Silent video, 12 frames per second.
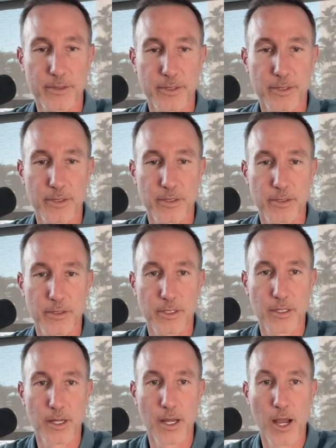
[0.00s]

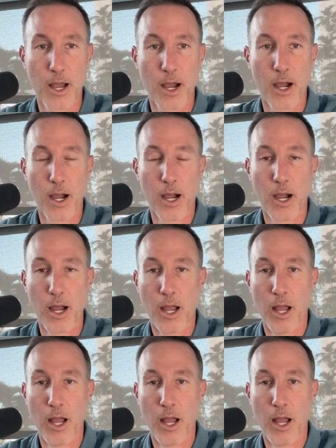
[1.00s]
[no speech]